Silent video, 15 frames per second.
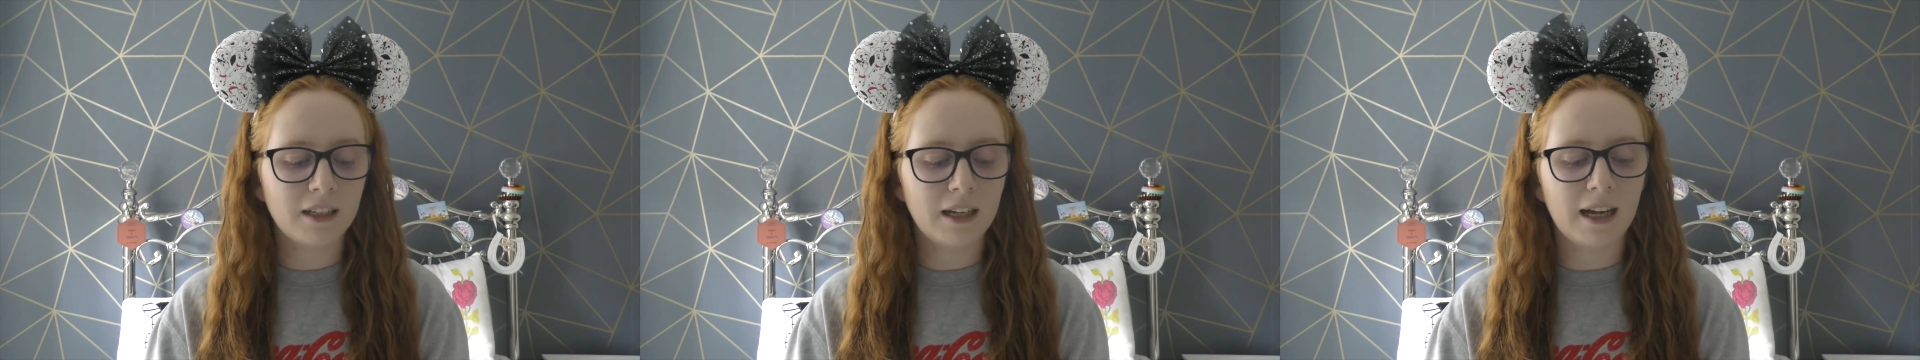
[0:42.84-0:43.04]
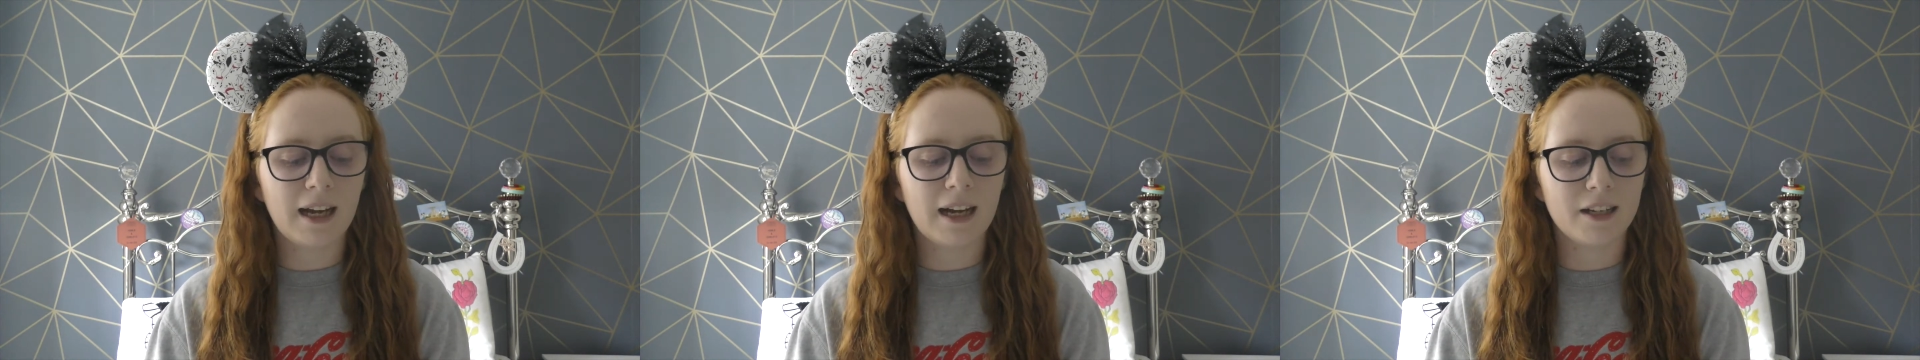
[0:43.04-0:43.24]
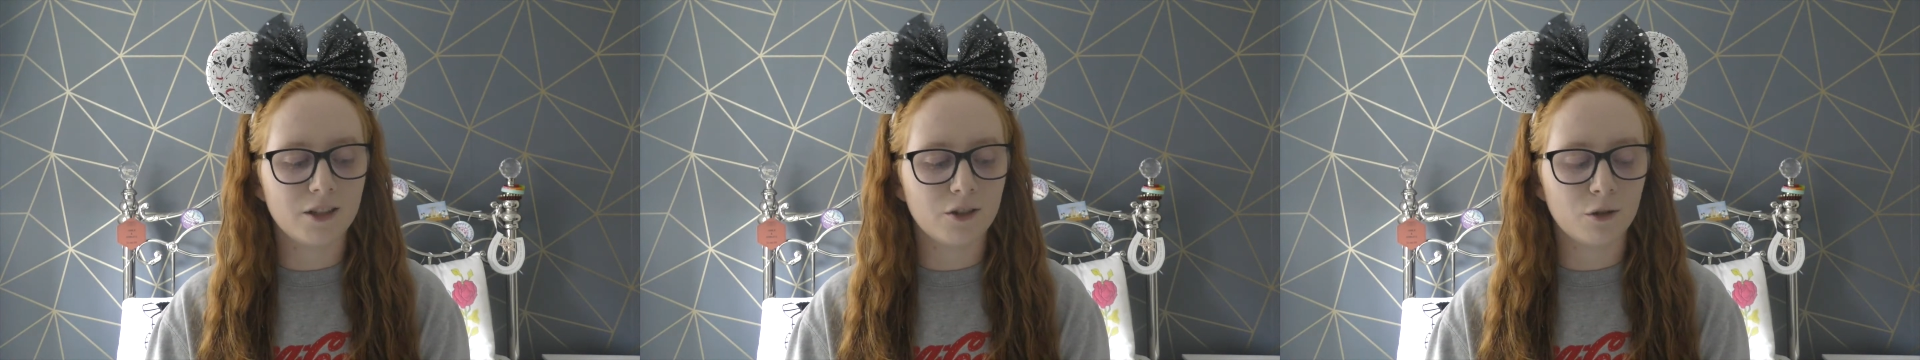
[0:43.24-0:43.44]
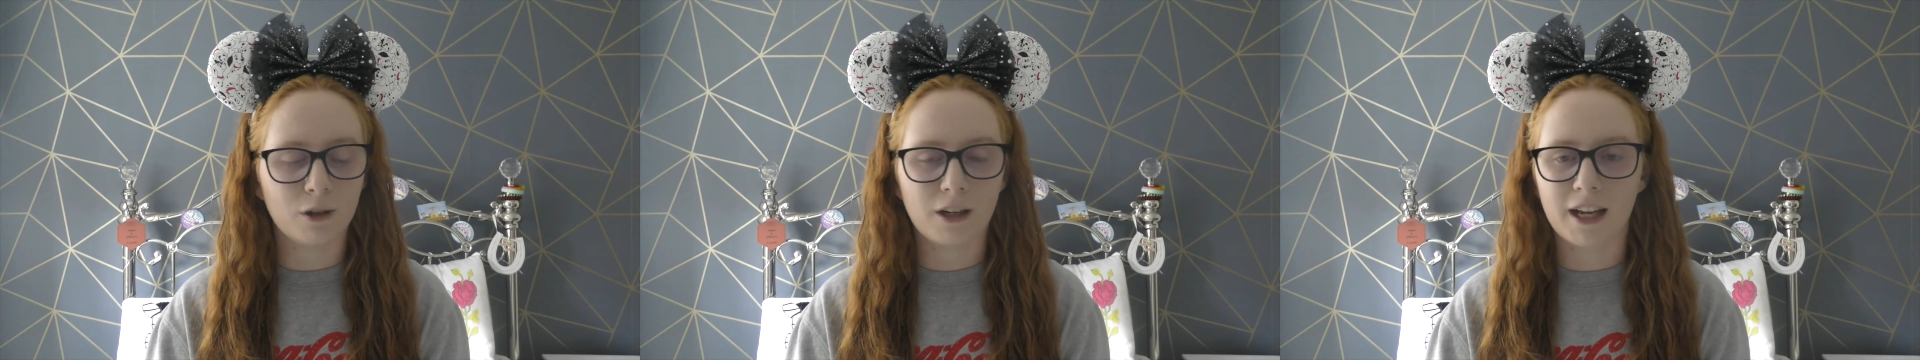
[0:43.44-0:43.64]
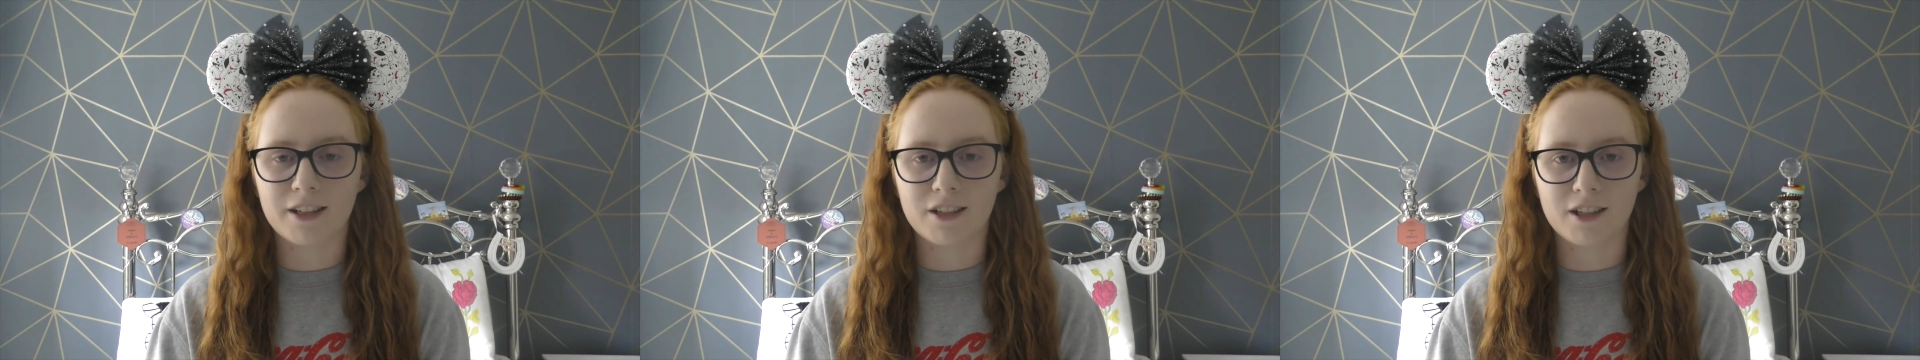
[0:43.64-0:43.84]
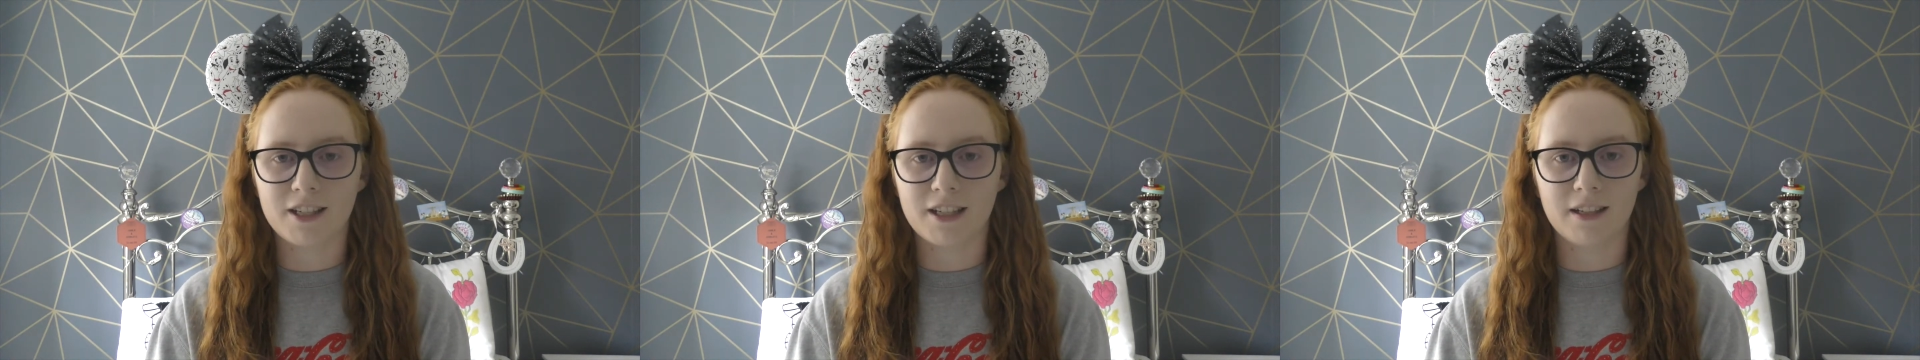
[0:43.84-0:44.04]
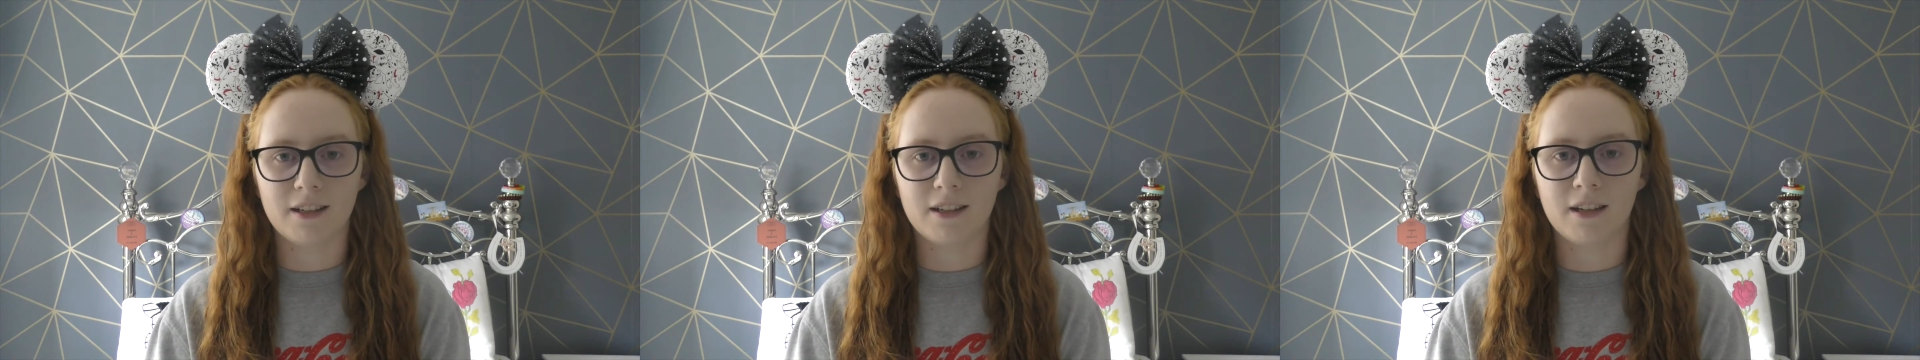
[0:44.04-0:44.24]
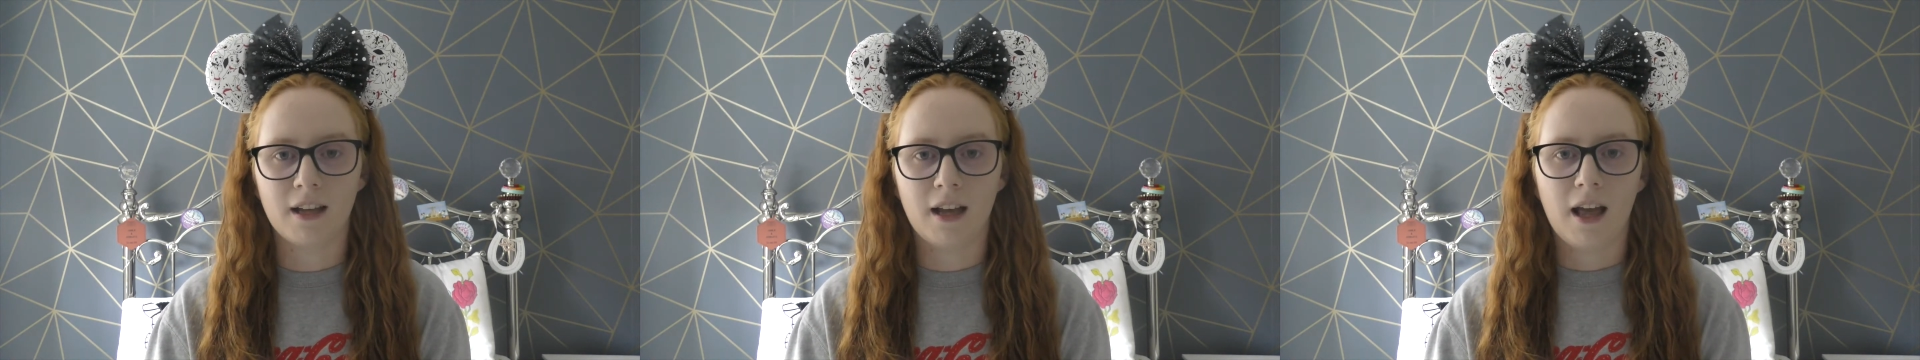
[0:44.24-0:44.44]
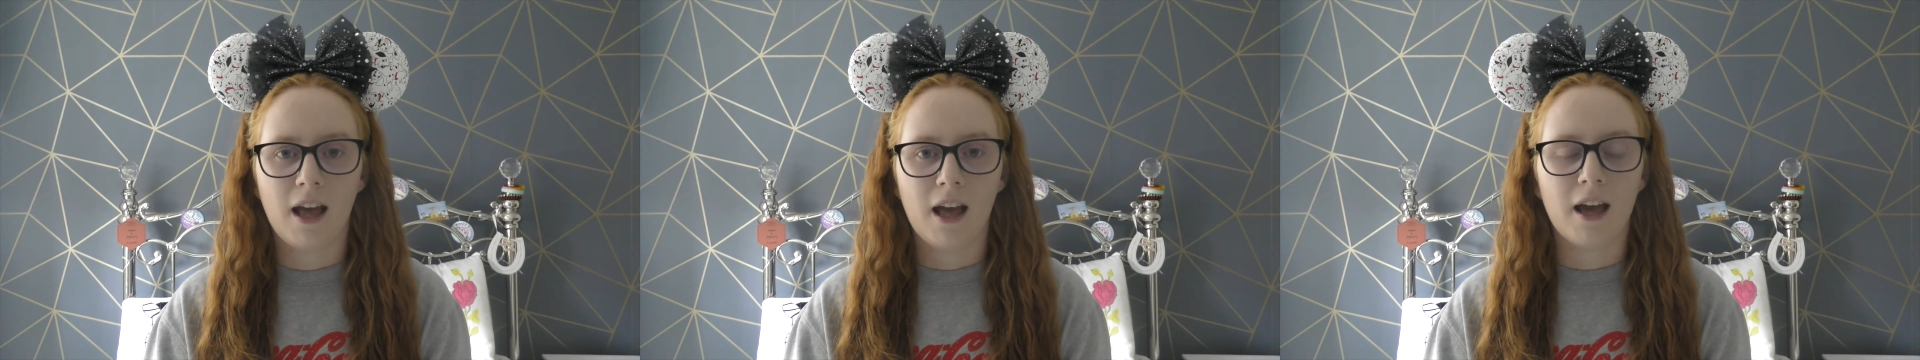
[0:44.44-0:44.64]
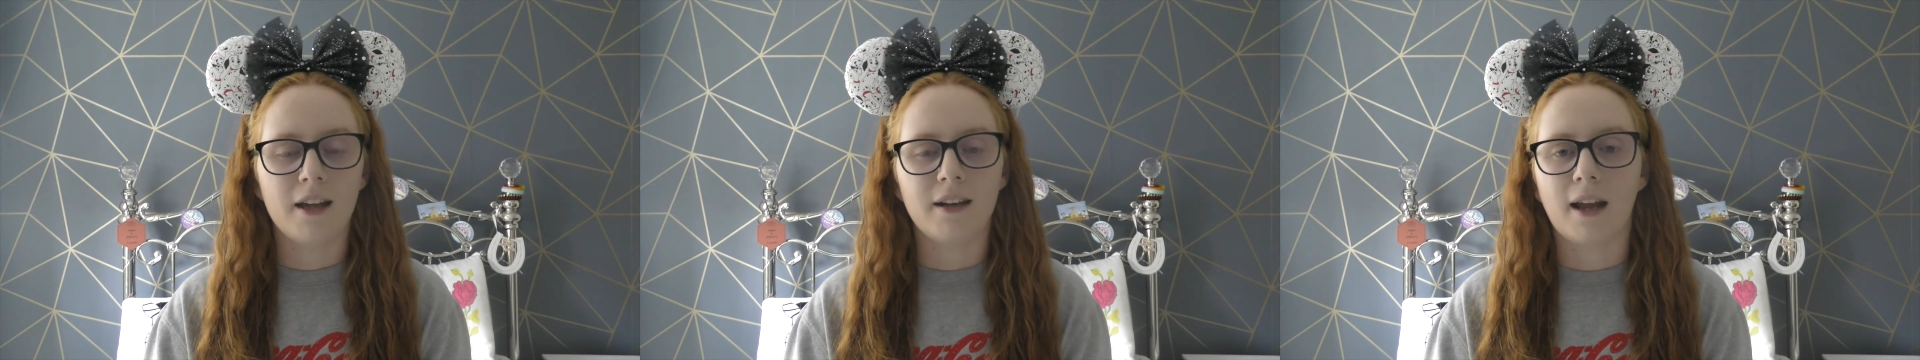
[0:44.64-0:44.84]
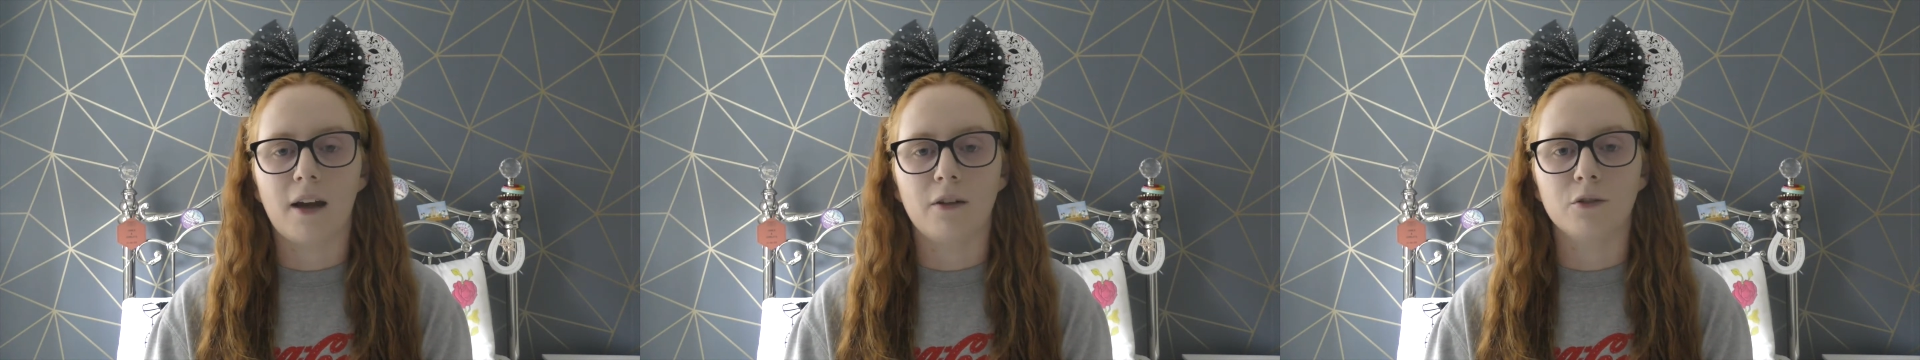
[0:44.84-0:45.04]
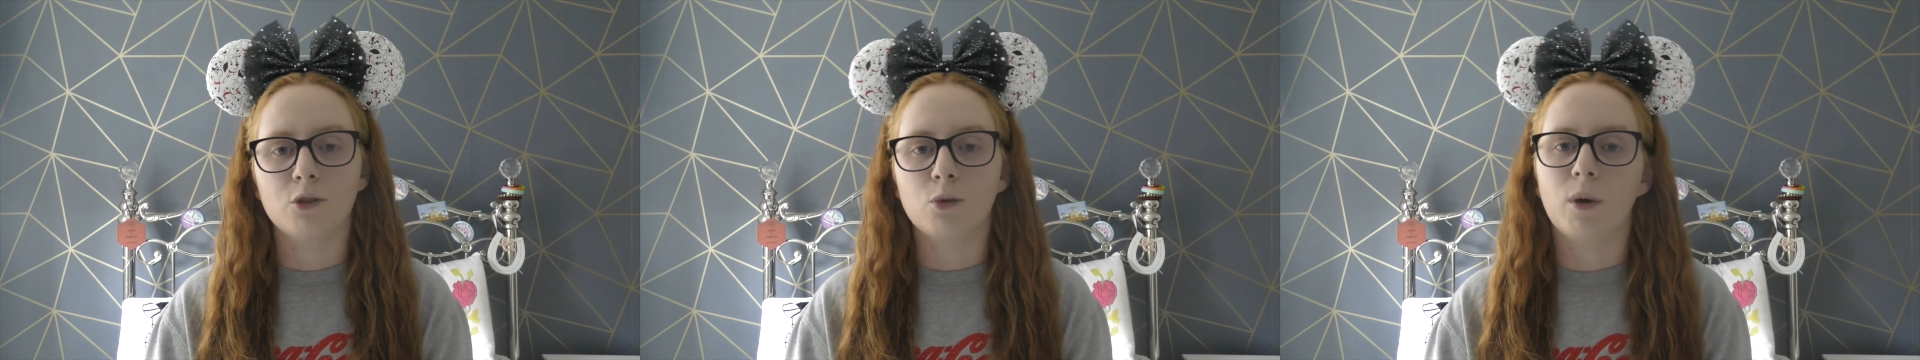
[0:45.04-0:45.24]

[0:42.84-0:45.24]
and Orlando didn't announce